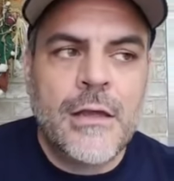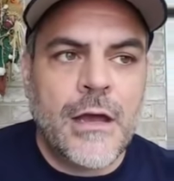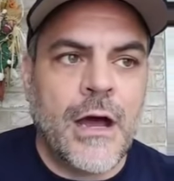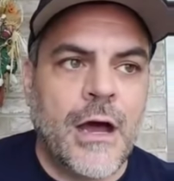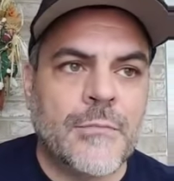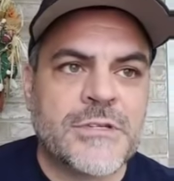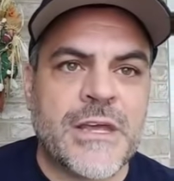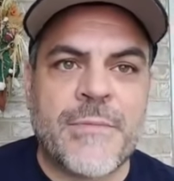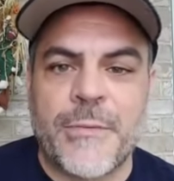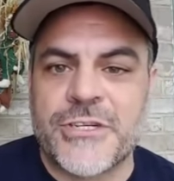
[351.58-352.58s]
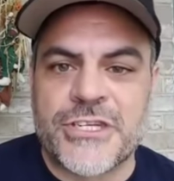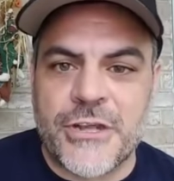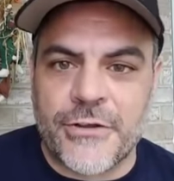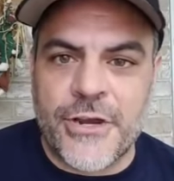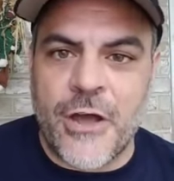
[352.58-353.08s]
Um, some people just
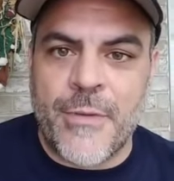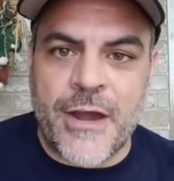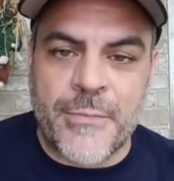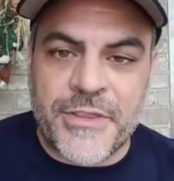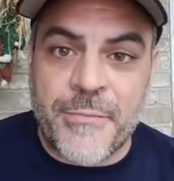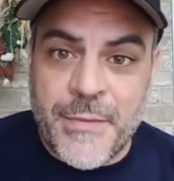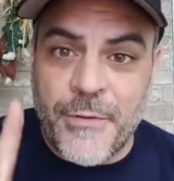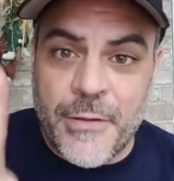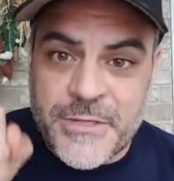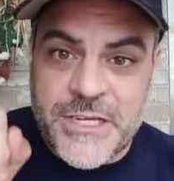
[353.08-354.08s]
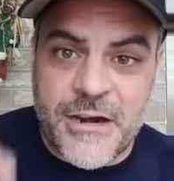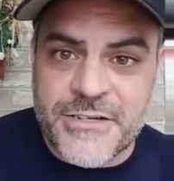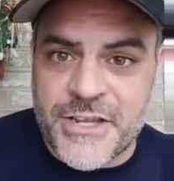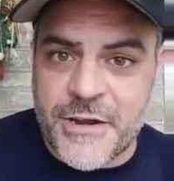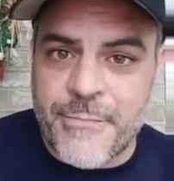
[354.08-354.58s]
don't know better, but the people
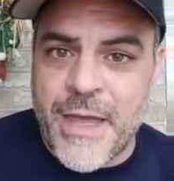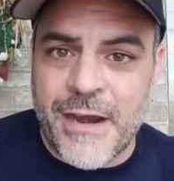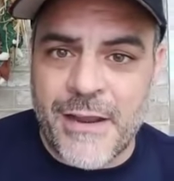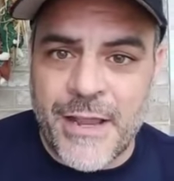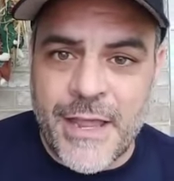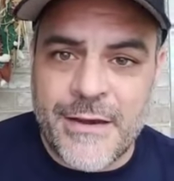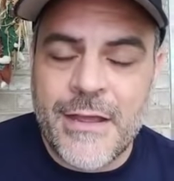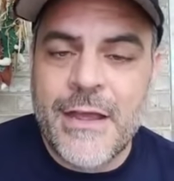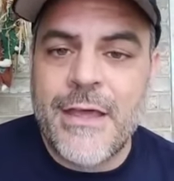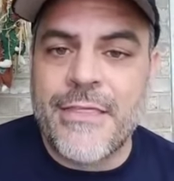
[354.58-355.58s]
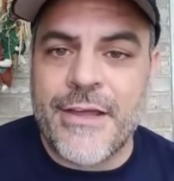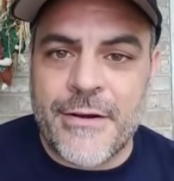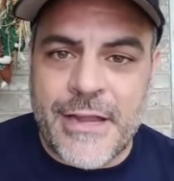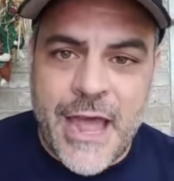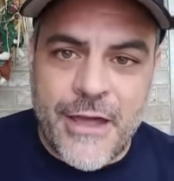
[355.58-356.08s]
upstairs that are peddling it,
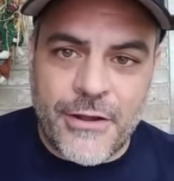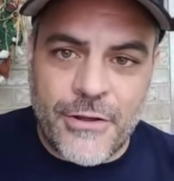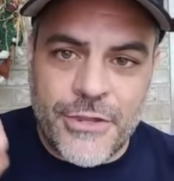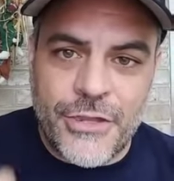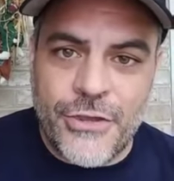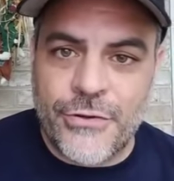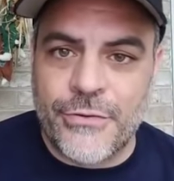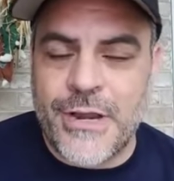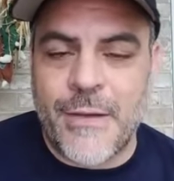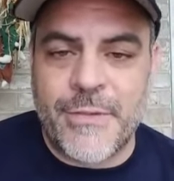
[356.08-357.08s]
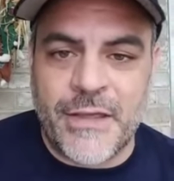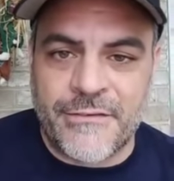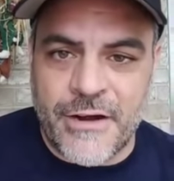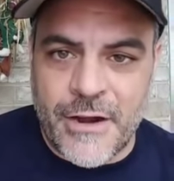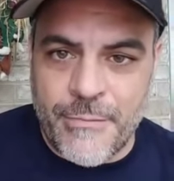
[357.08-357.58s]
they're counting on you not being
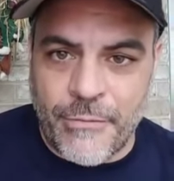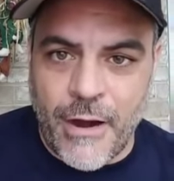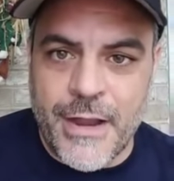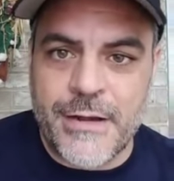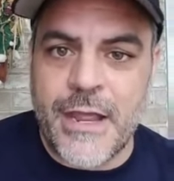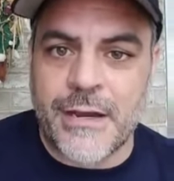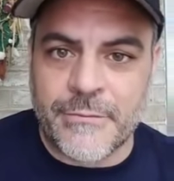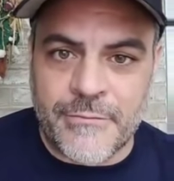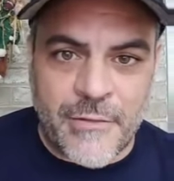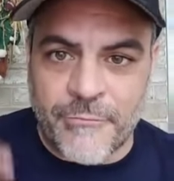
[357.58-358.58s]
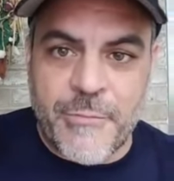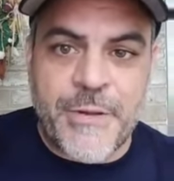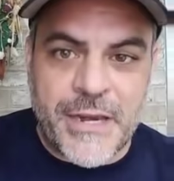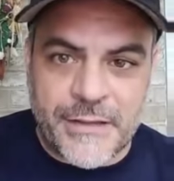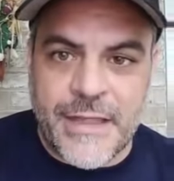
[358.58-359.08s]
very bright and, and
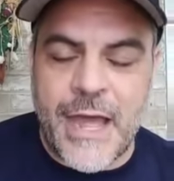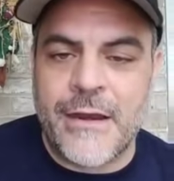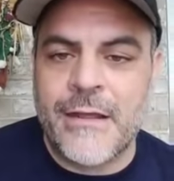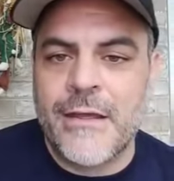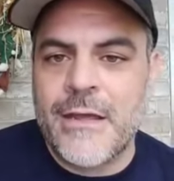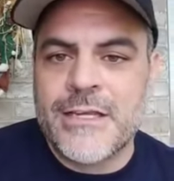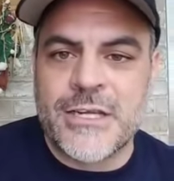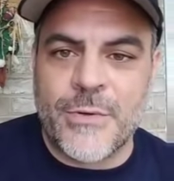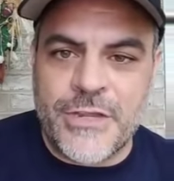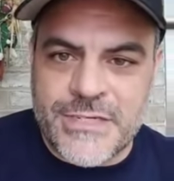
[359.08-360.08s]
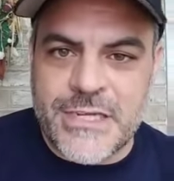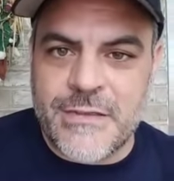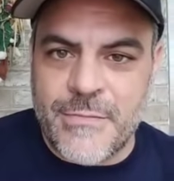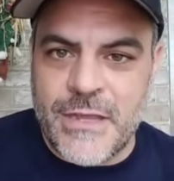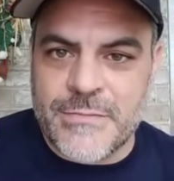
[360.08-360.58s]
repeating that. So when you see the
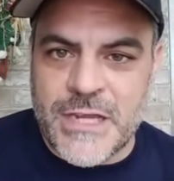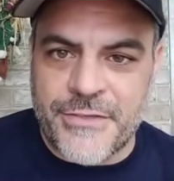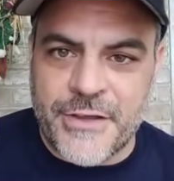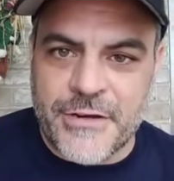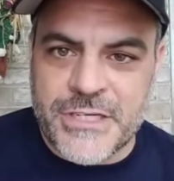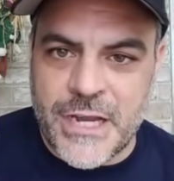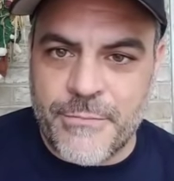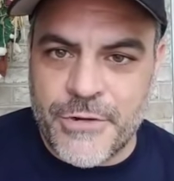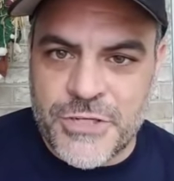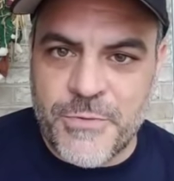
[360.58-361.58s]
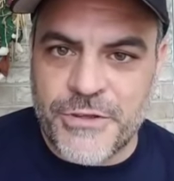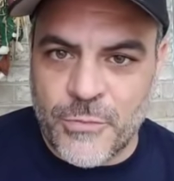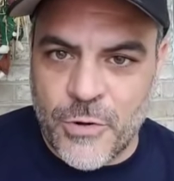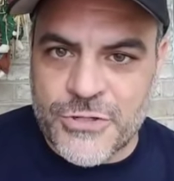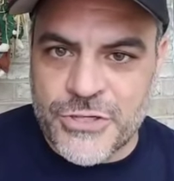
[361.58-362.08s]
memes out there saying Bush put the
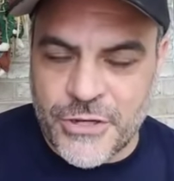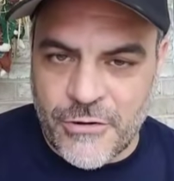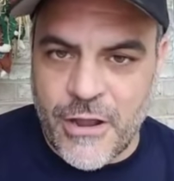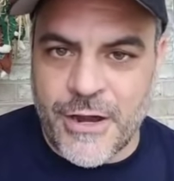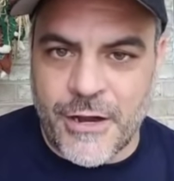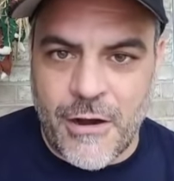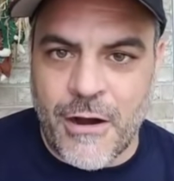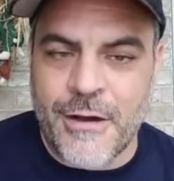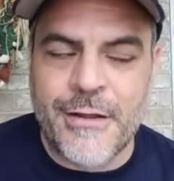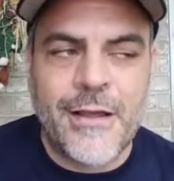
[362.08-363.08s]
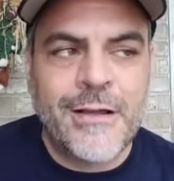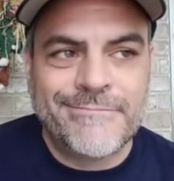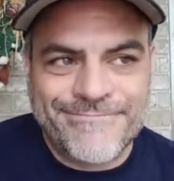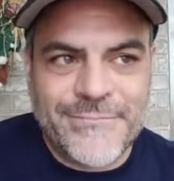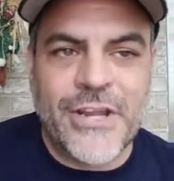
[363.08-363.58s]
wars on the credit card,
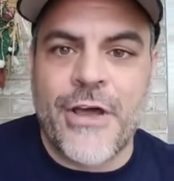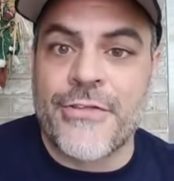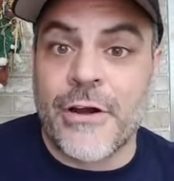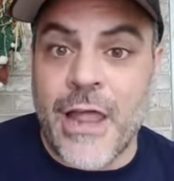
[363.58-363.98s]
you know they're